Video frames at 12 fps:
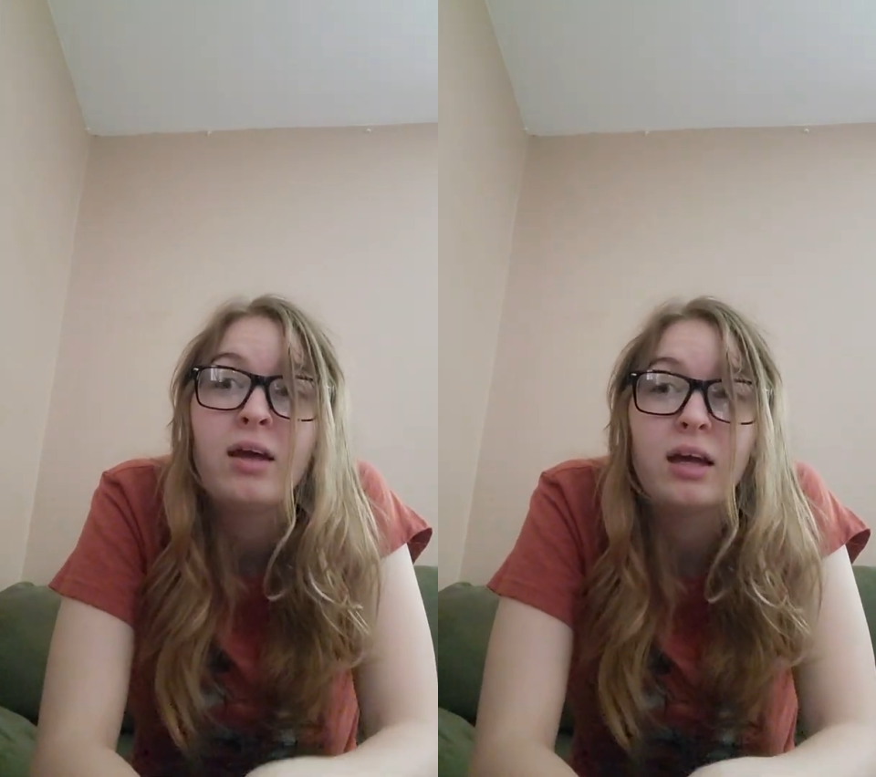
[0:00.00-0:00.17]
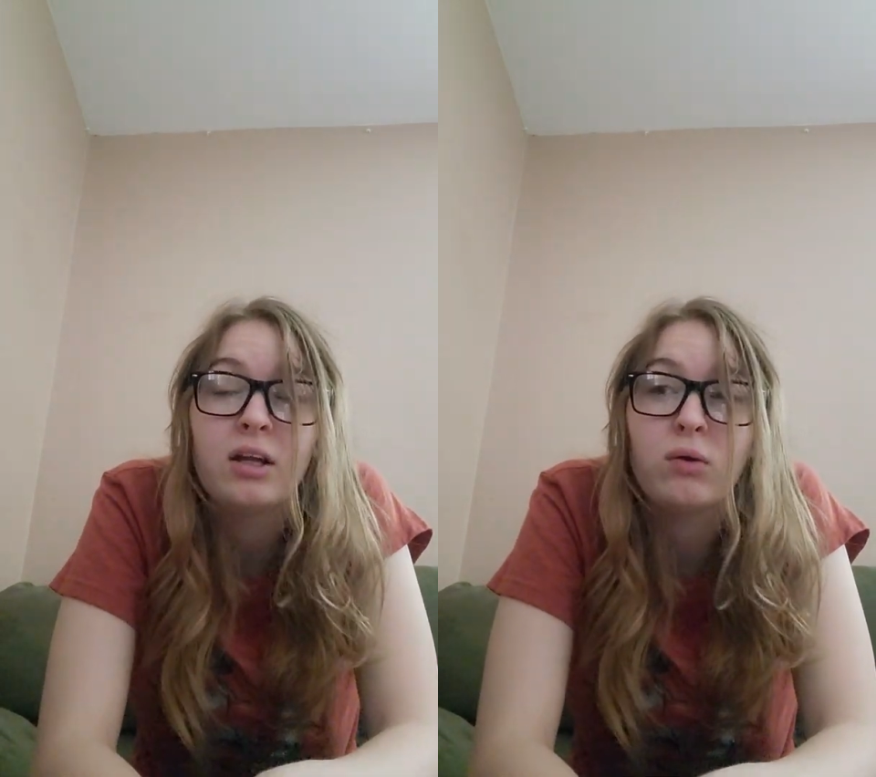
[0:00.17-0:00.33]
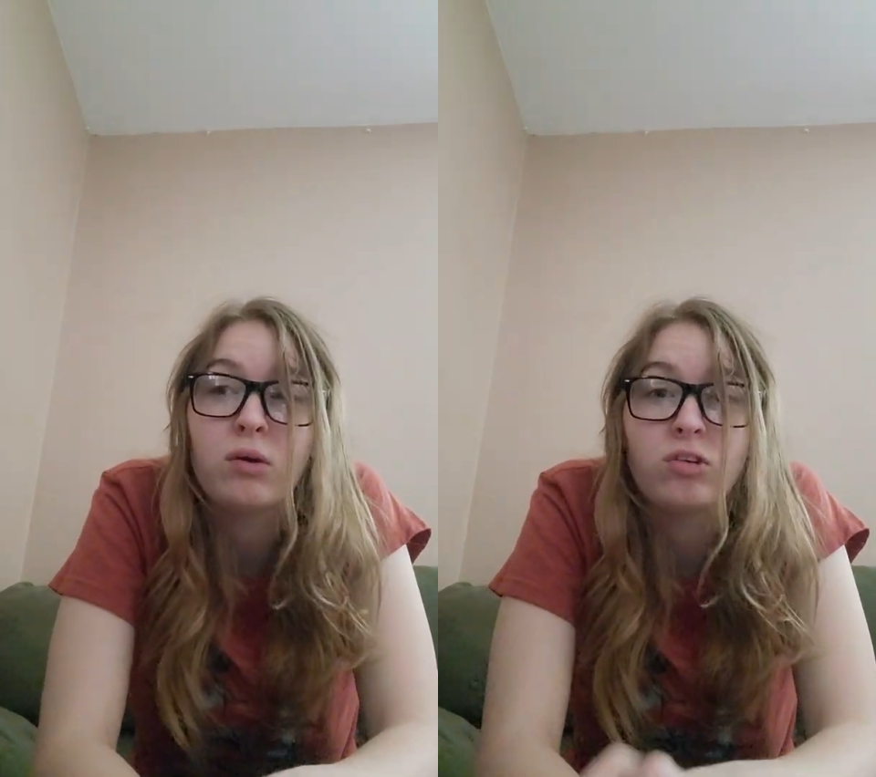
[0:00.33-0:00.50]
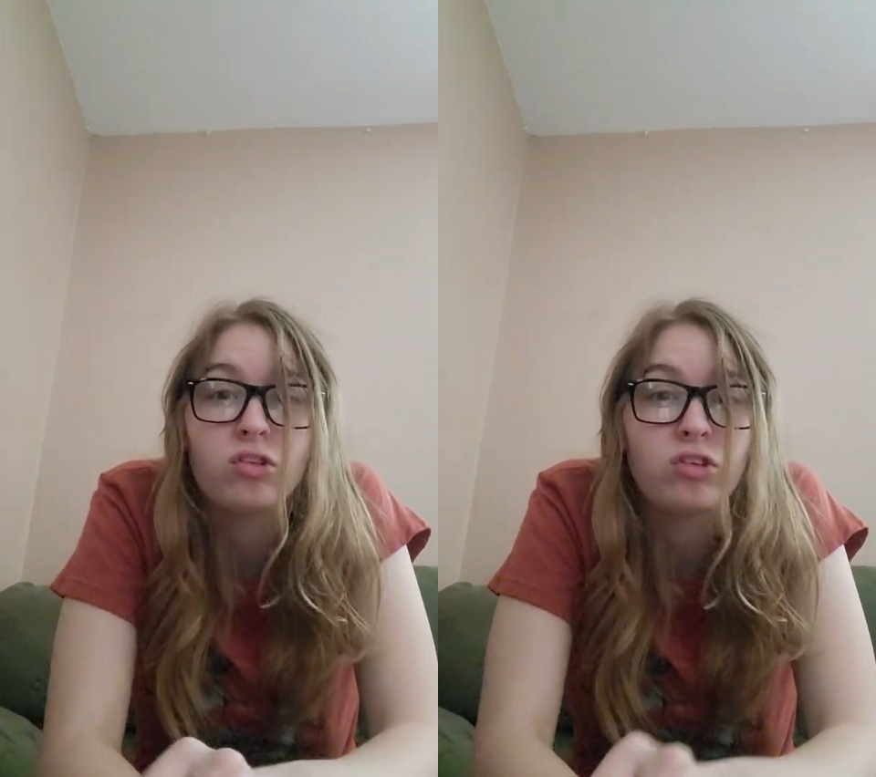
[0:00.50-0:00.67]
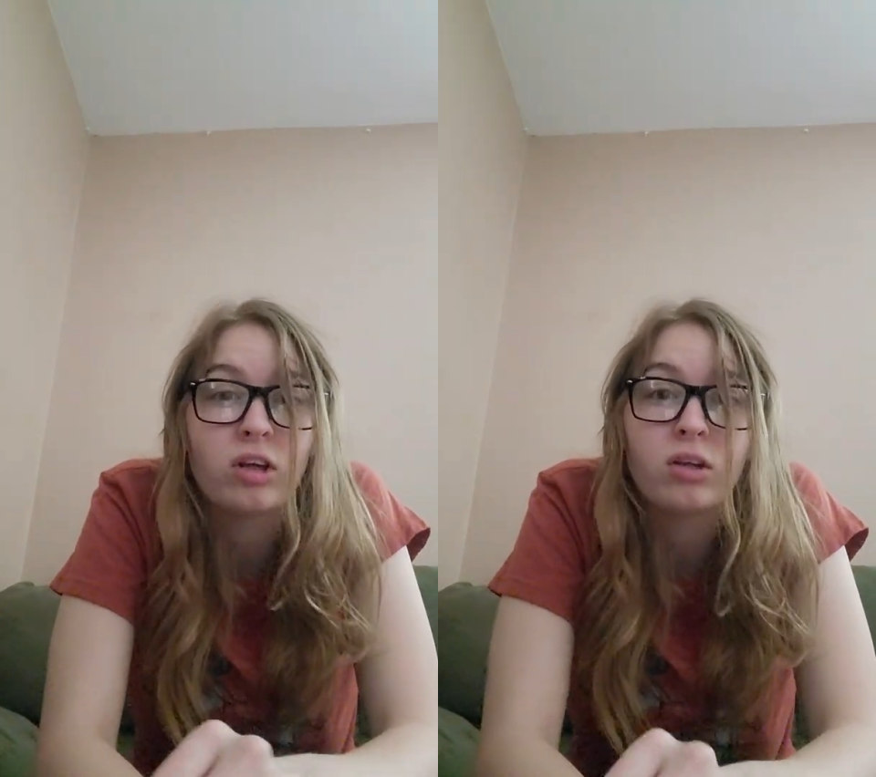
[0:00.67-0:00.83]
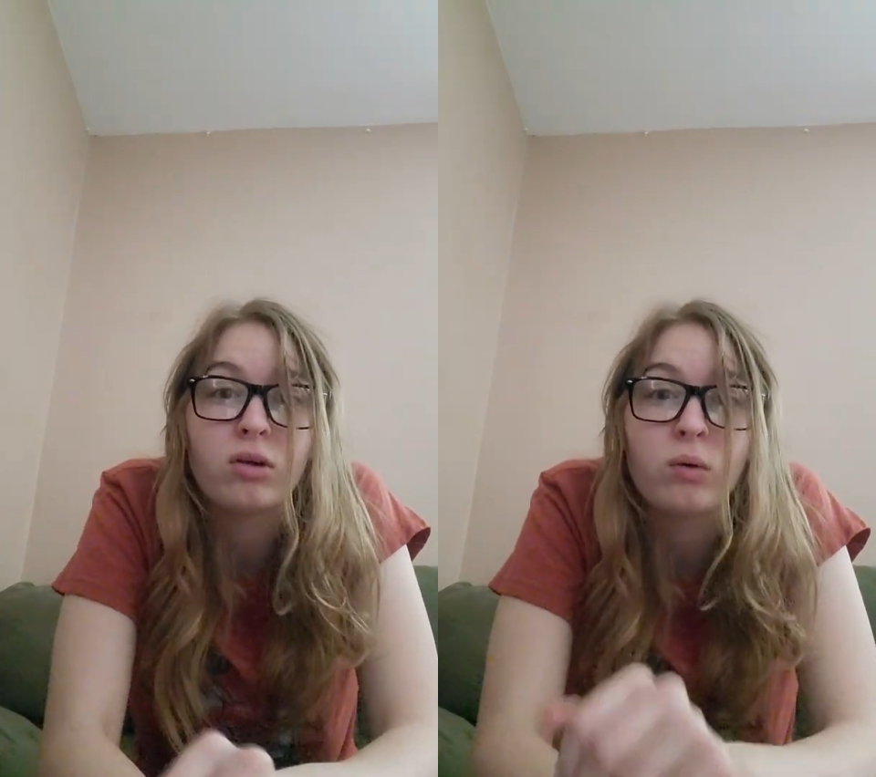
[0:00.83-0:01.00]
And you can just
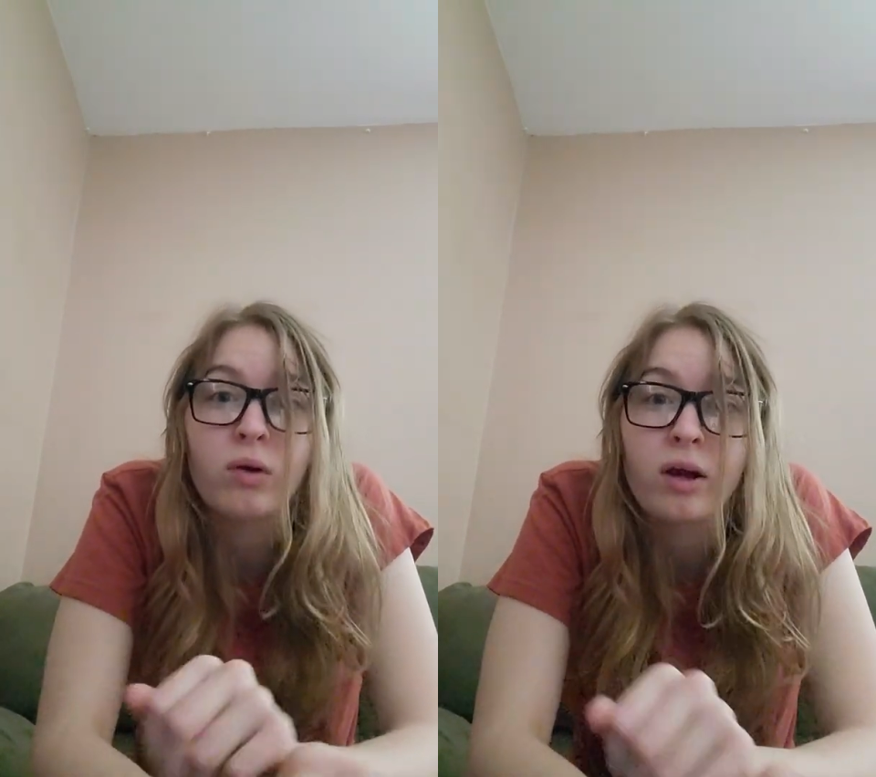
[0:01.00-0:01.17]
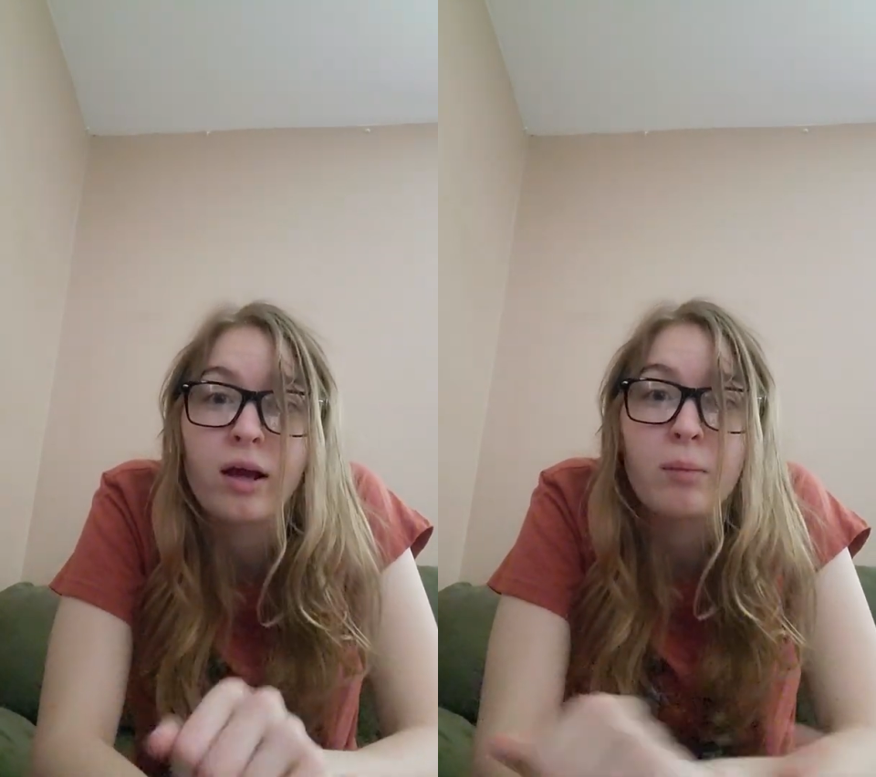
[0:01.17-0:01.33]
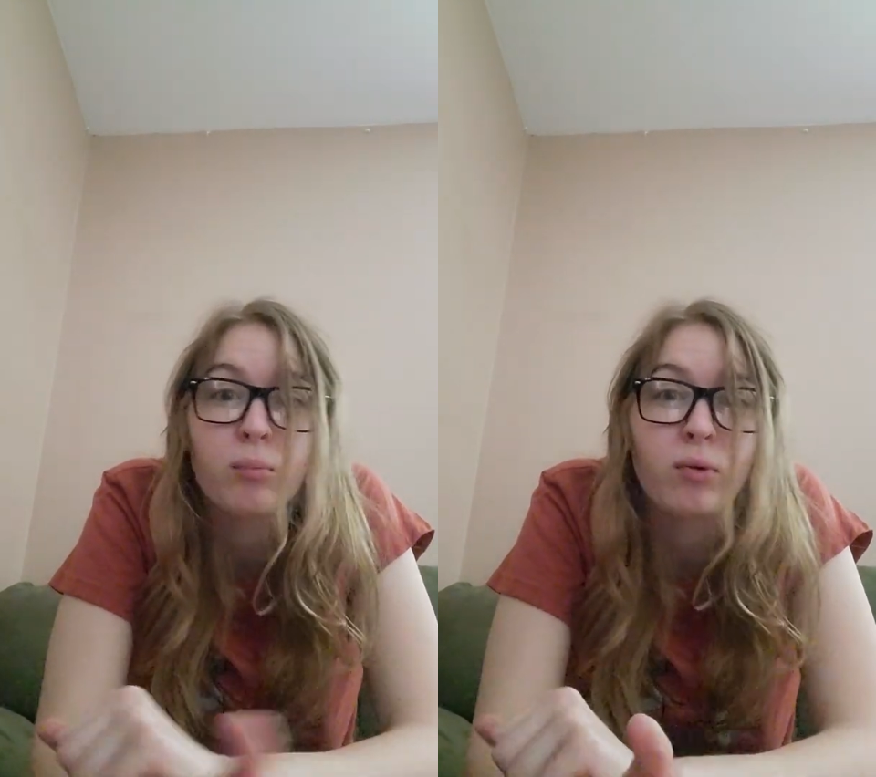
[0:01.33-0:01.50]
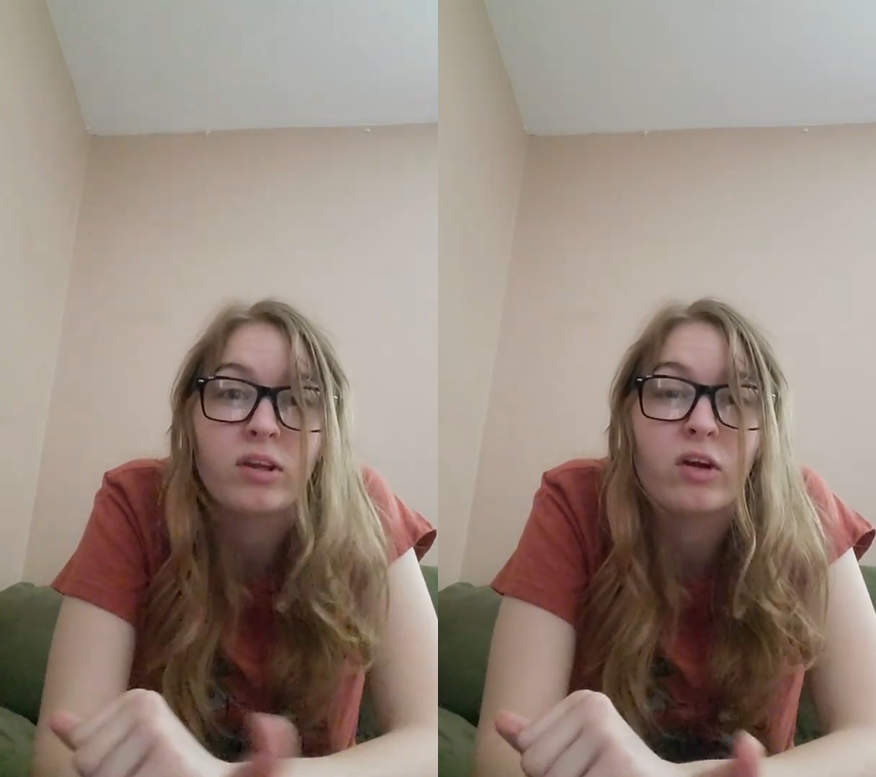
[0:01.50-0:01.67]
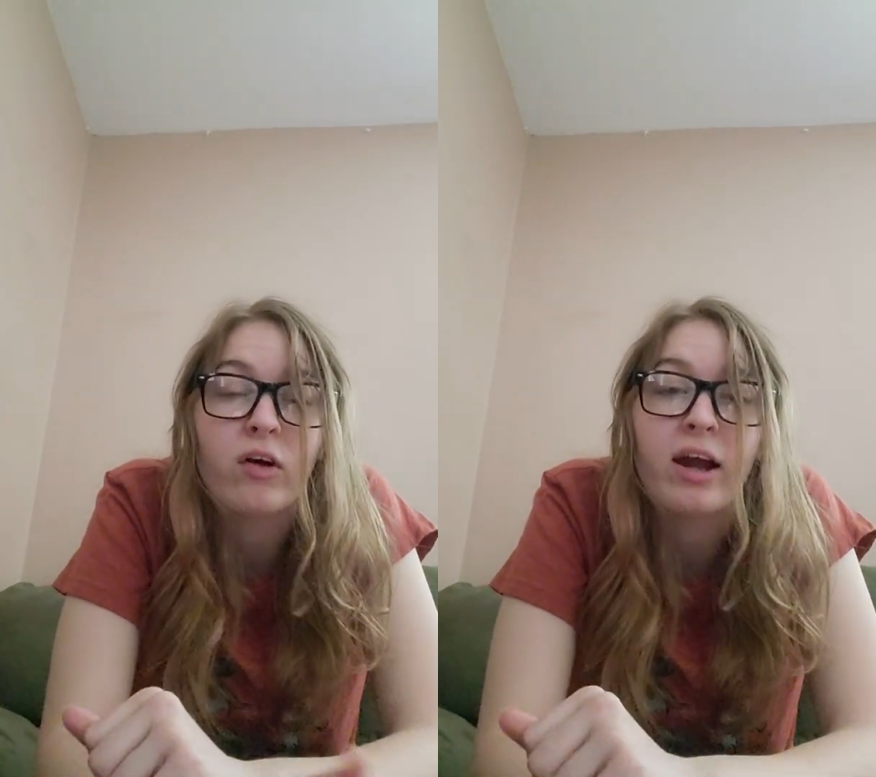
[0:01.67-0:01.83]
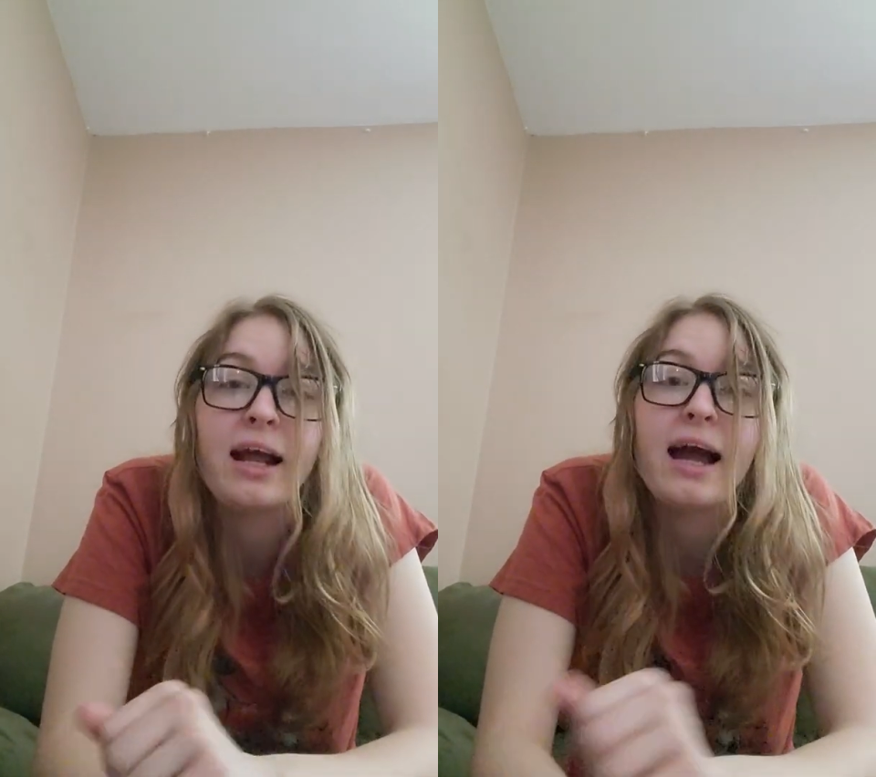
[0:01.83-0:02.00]
shut the door and bring the
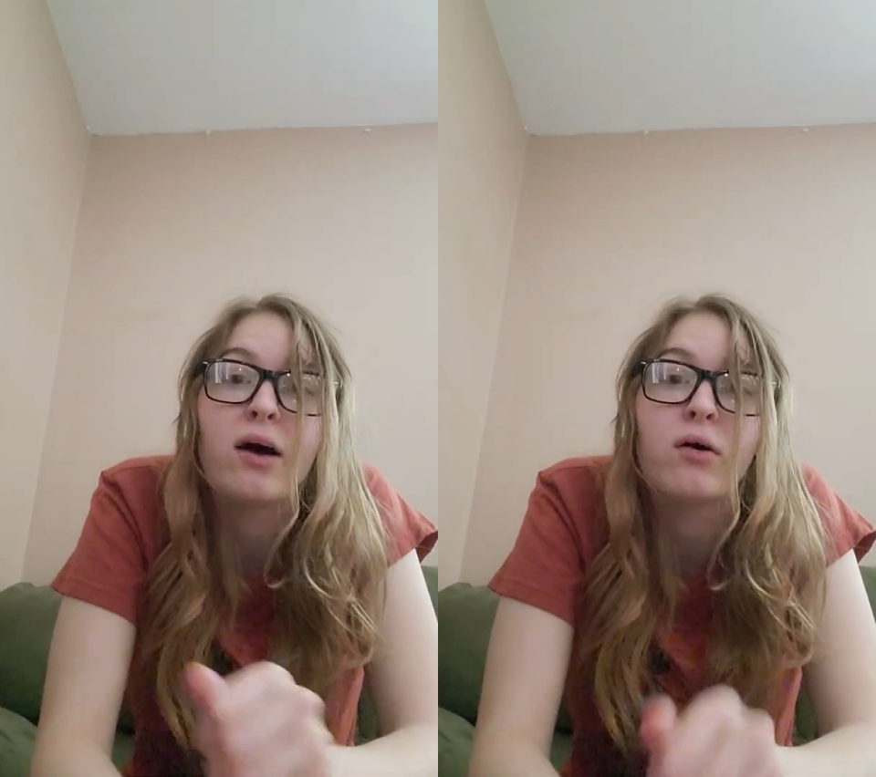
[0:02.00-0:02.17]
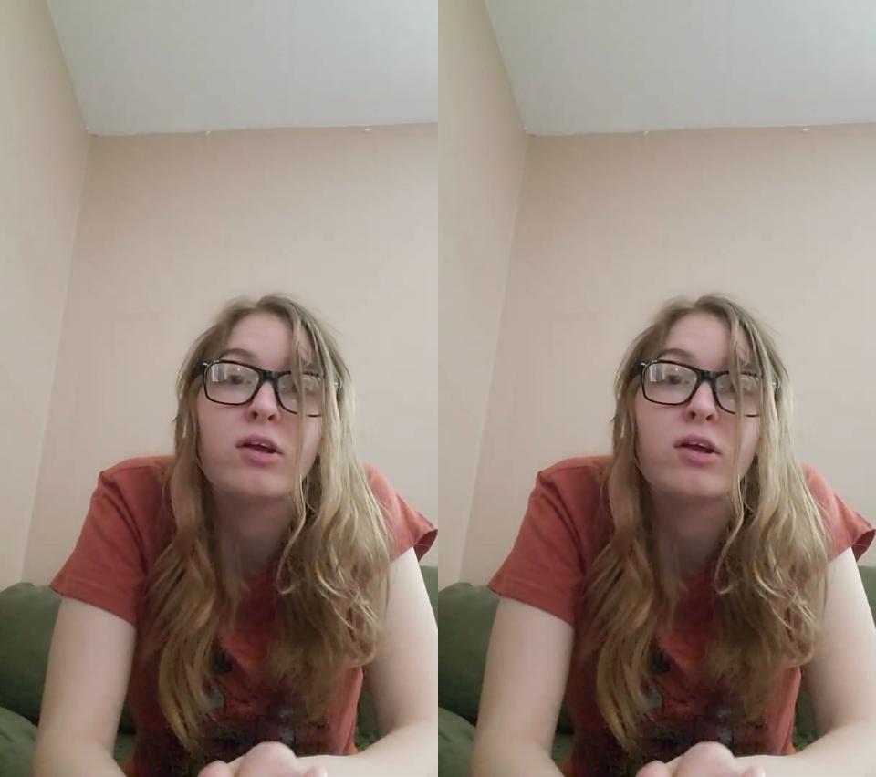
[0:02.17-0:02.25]
crate out.